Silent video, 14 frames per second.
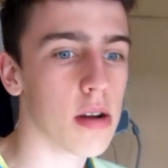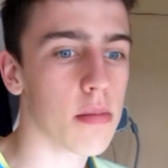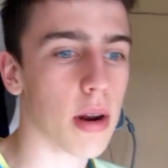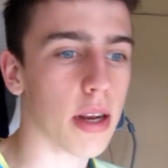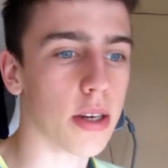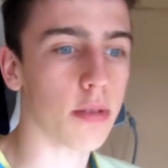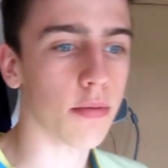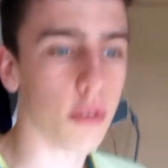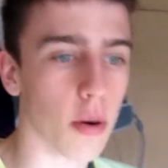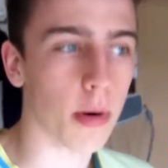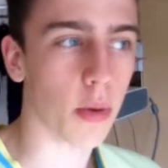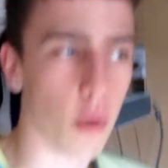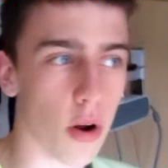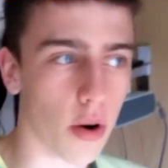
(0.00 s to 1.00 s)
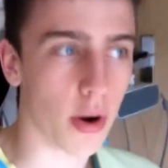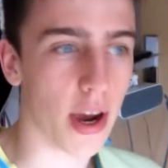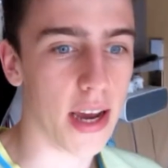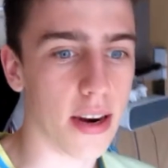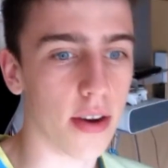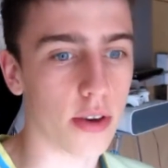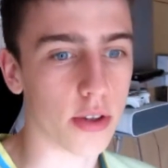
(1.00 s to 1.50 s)
play some Formula One or
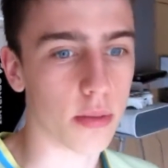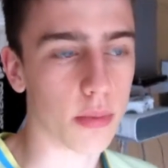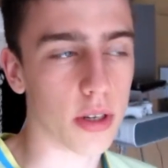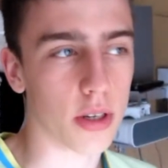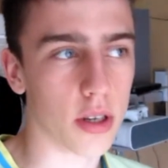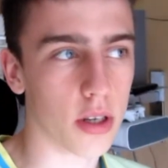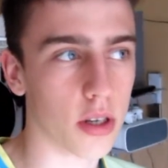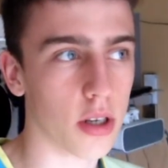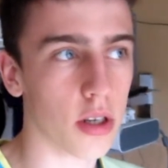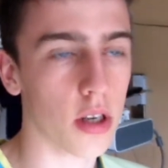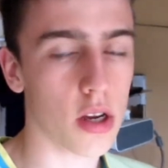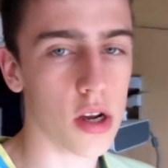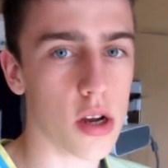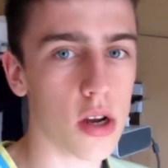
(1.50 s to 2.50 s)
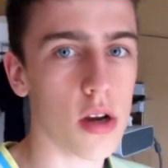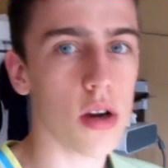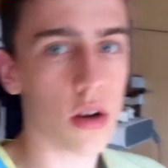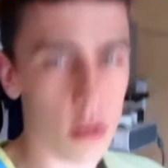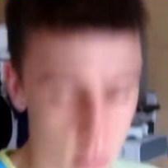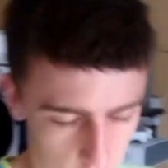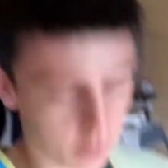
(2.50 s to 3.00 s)
edit or something.
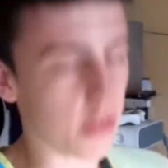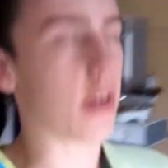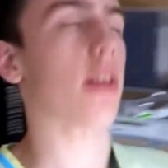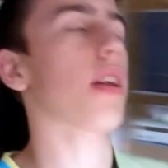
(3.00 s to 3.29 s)
I think